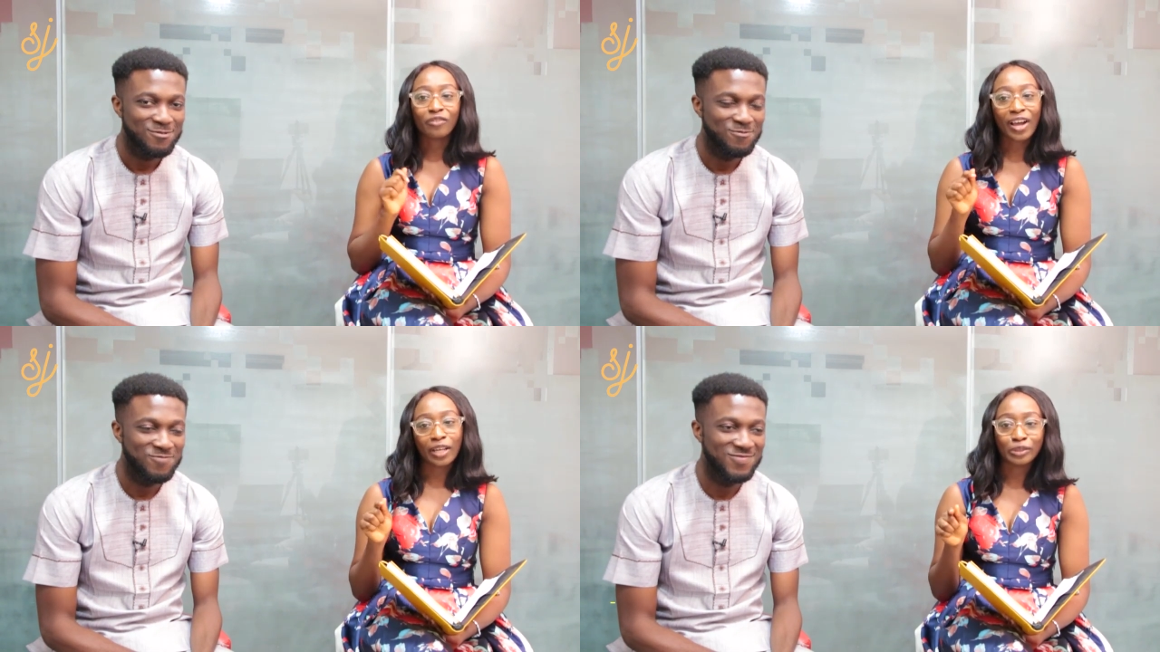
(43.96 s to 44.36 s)

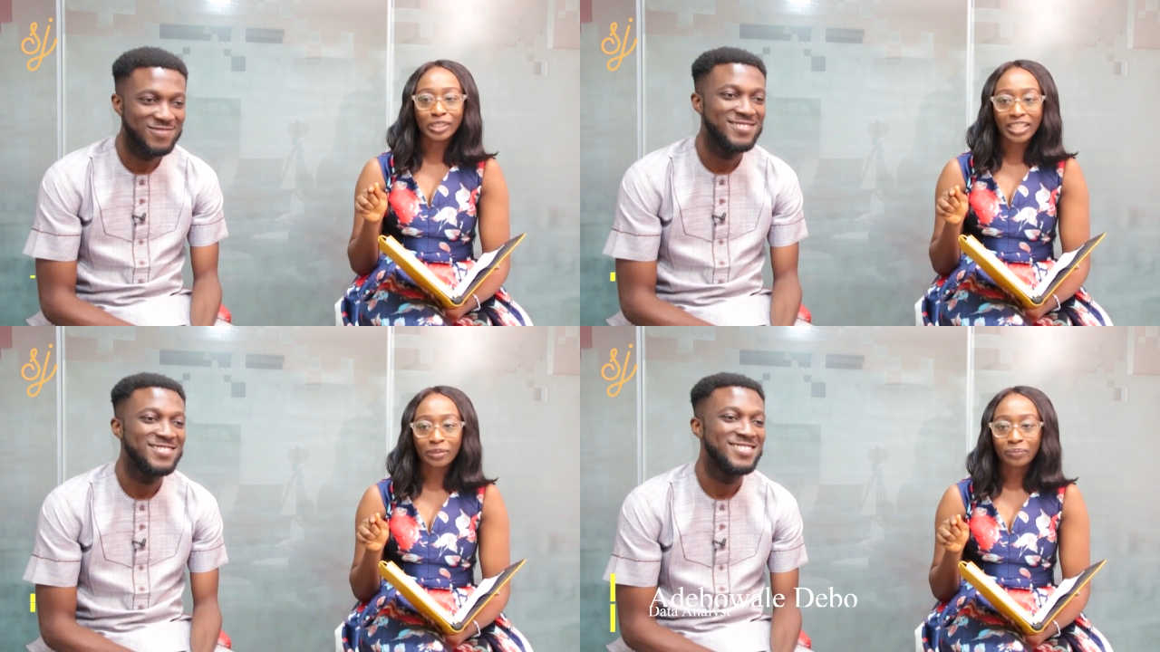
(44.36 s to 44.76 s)

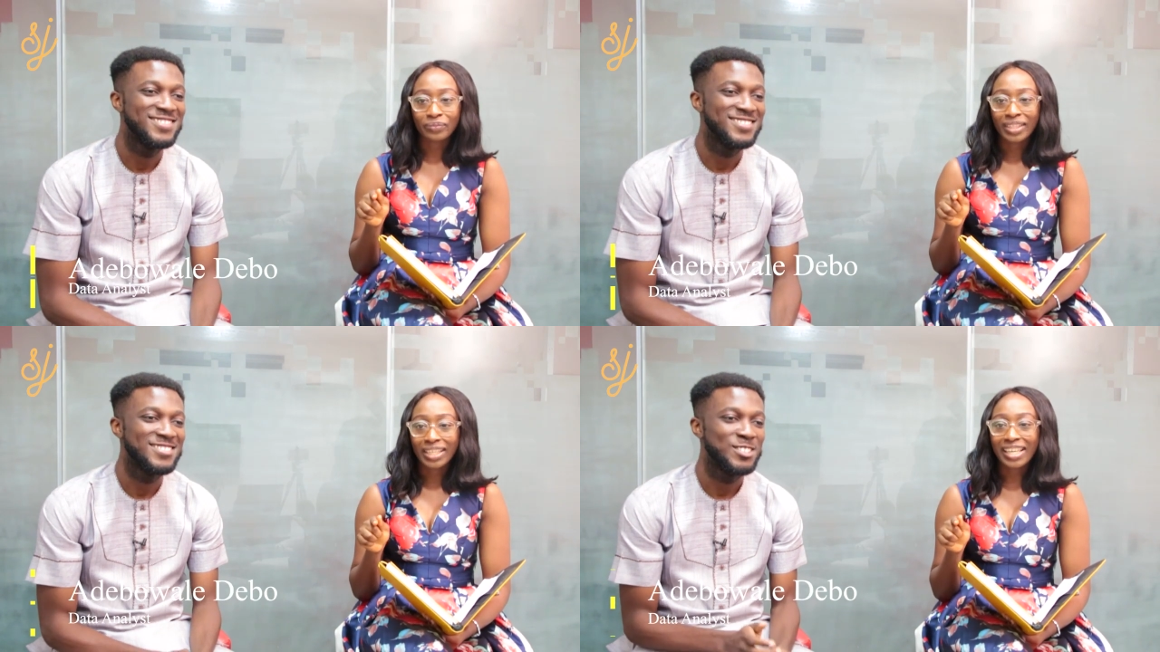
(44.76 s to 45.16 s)
Speaker 1: Falode.
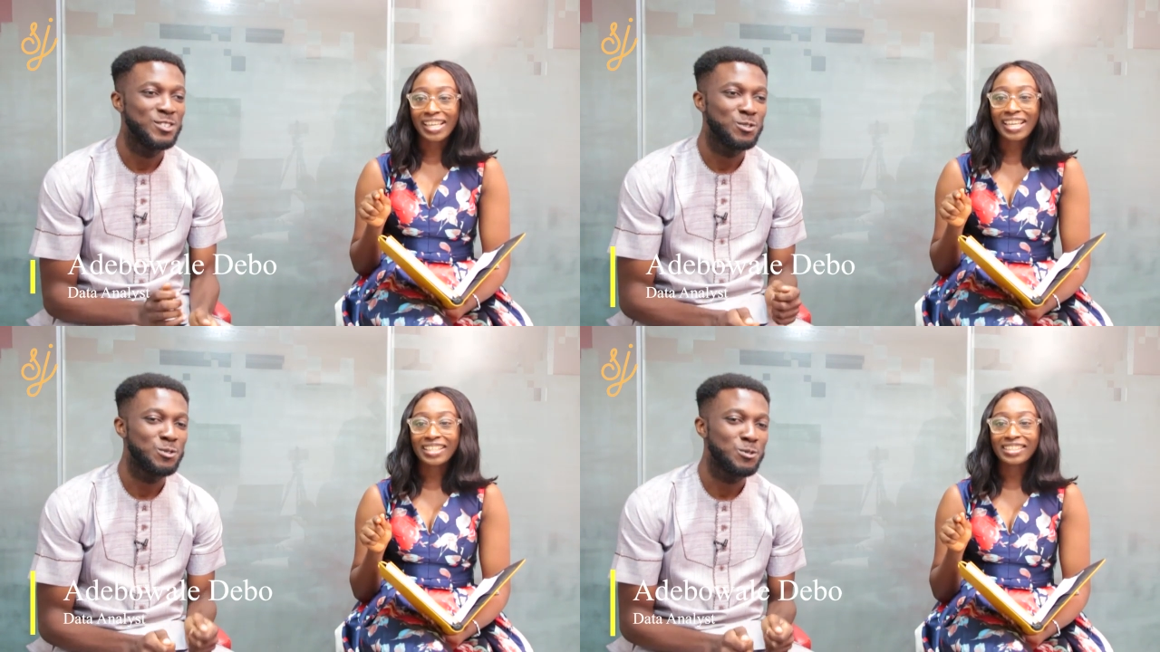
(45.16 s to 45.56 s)

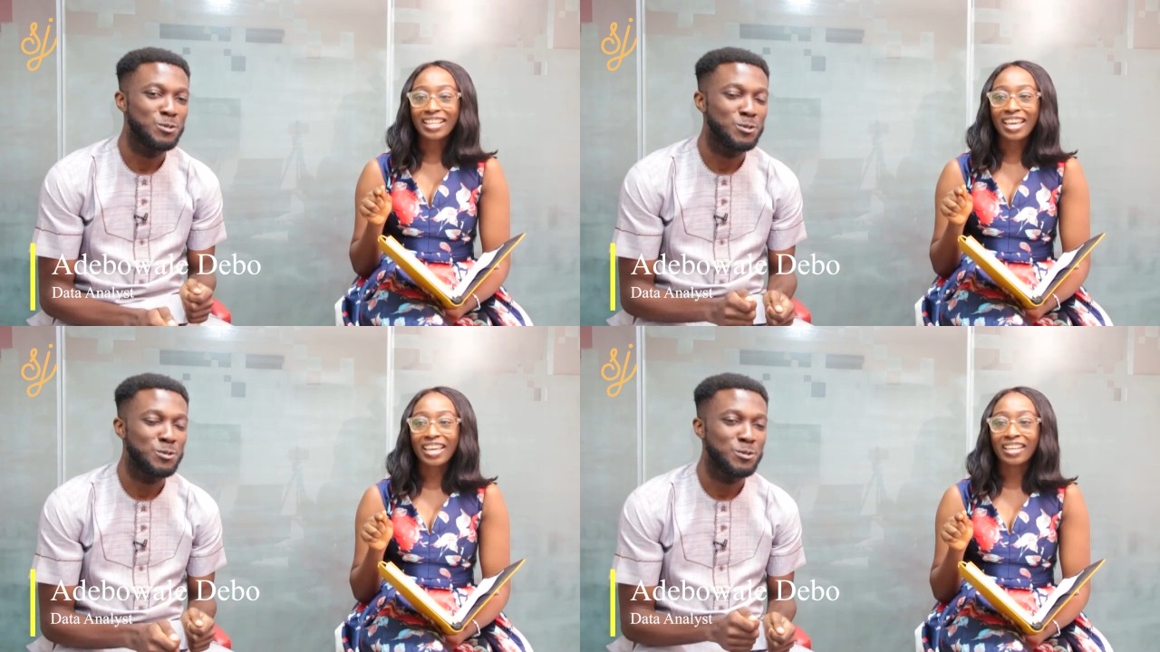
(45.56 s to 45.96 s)
He is
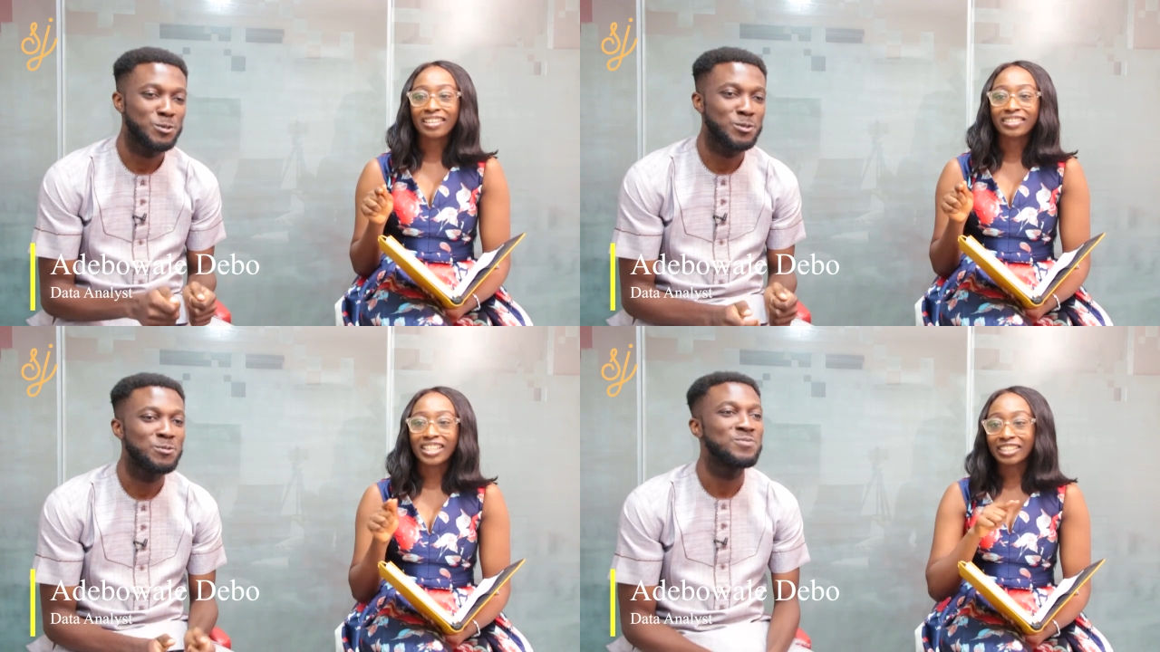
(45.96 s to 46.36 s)

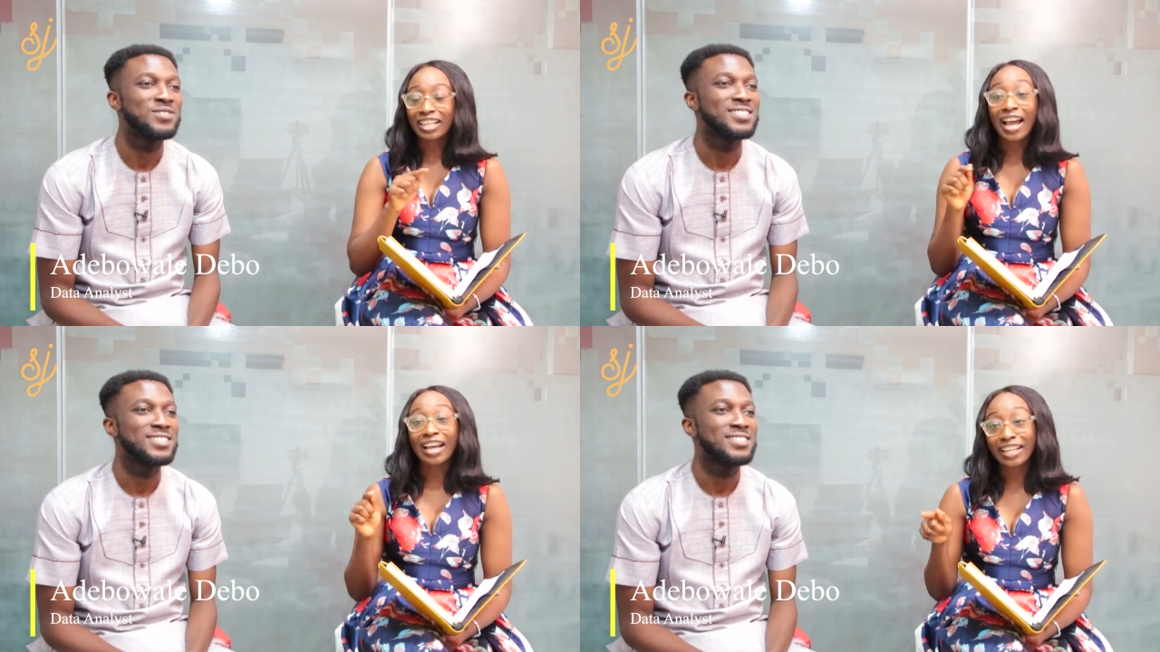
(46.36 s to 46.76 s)
a
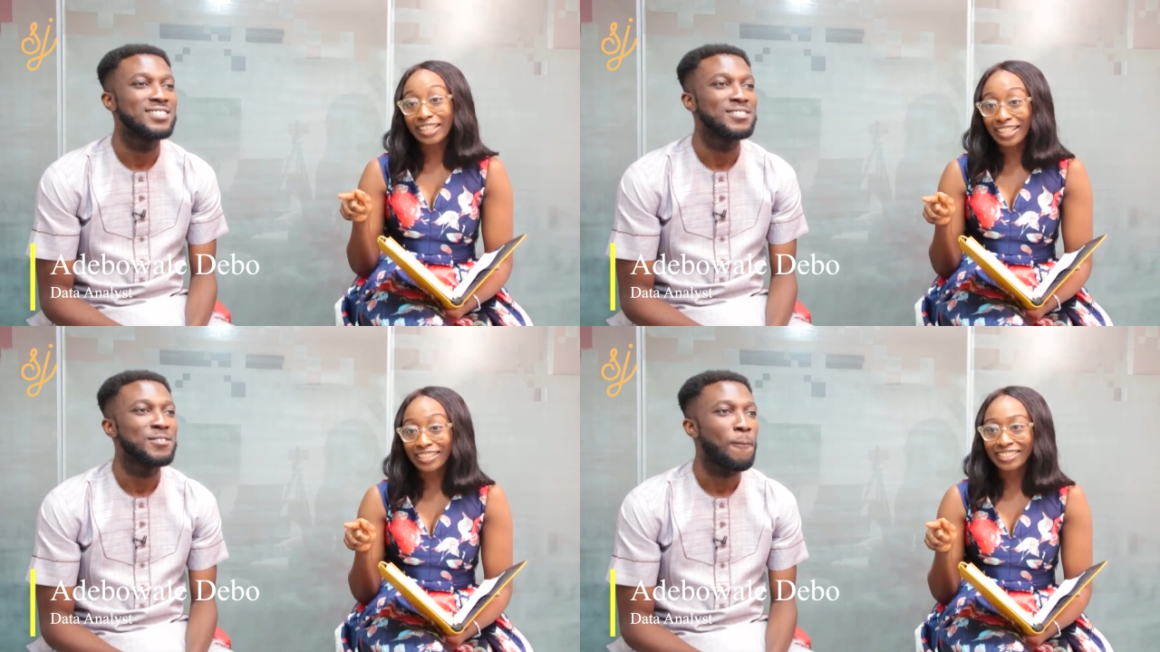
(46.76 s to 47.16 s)
data
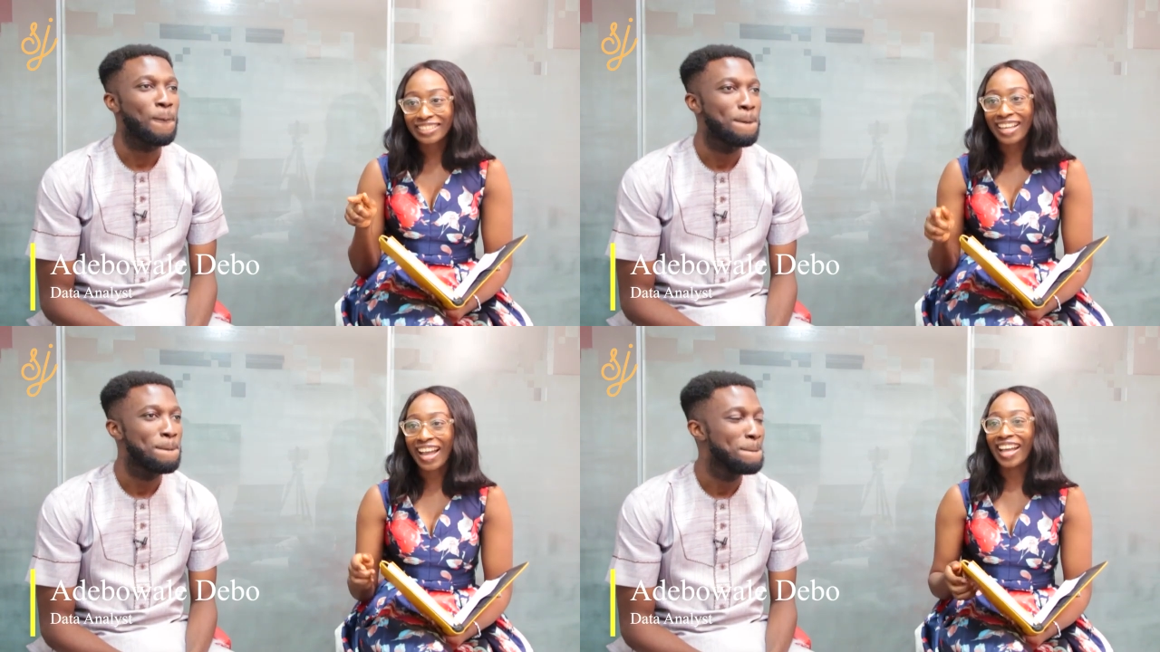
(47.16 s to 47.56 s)

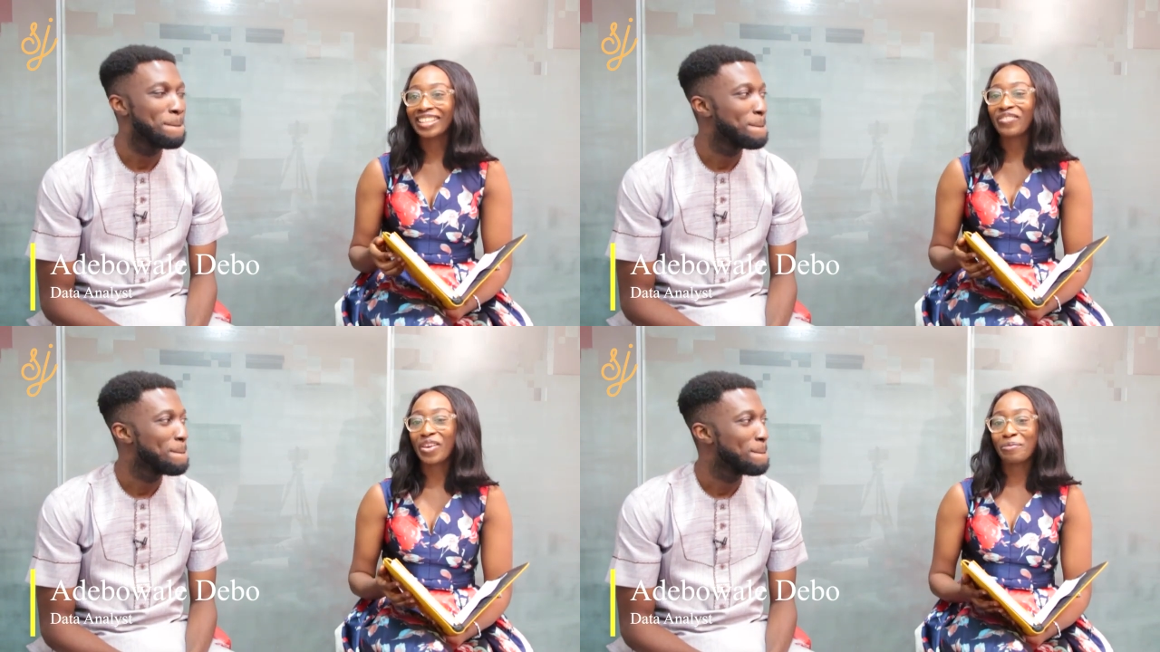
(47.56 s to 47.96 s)
analyst
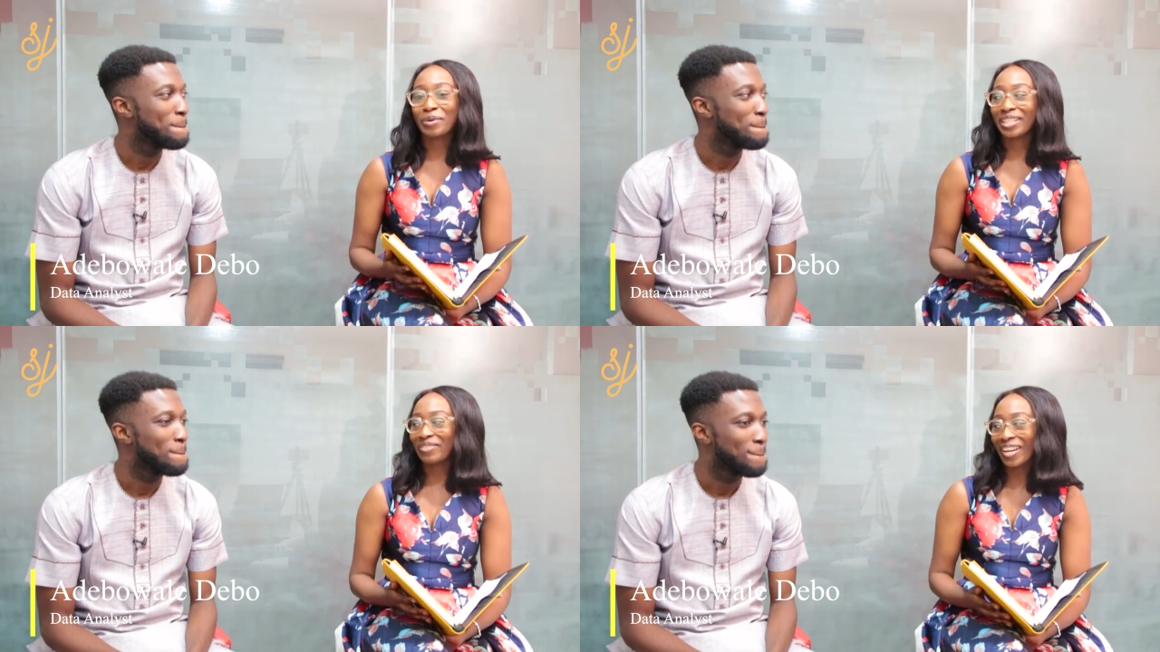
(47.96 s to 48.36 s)
at
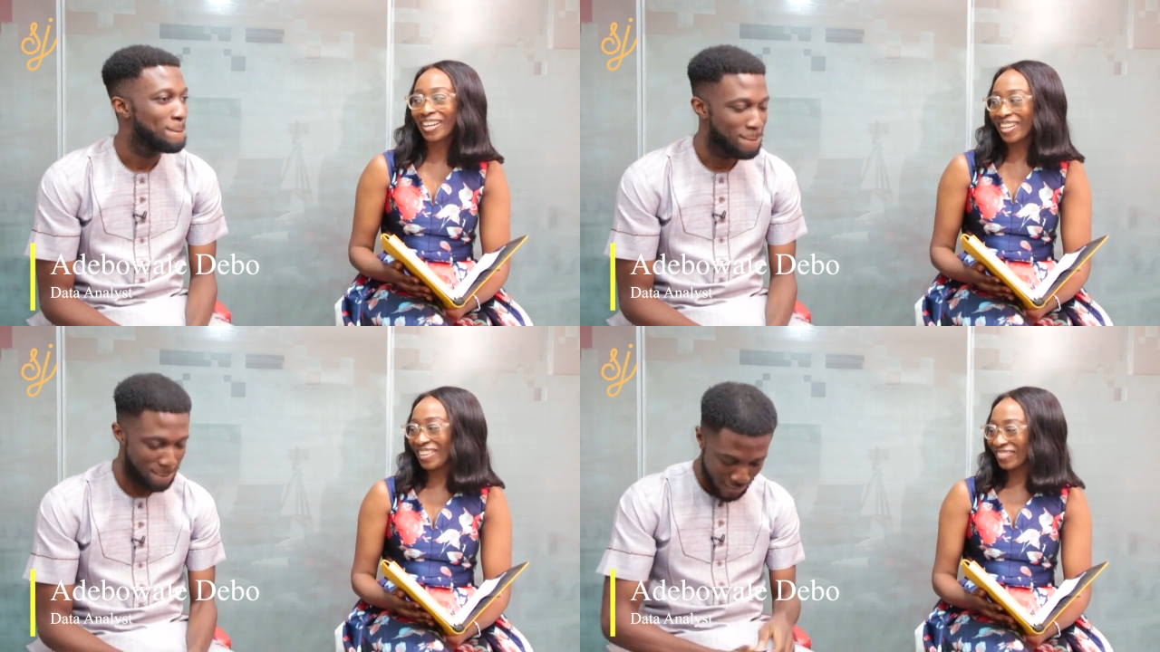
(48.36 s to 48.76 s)
FairMoney.
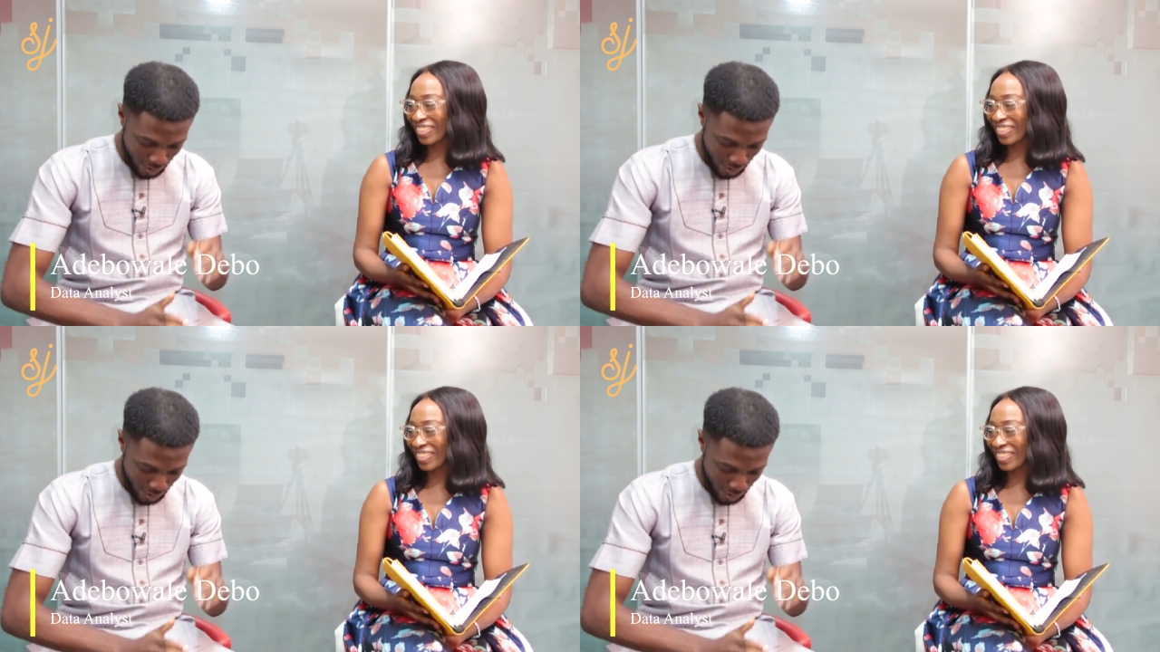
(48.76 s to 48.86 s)
Welcome,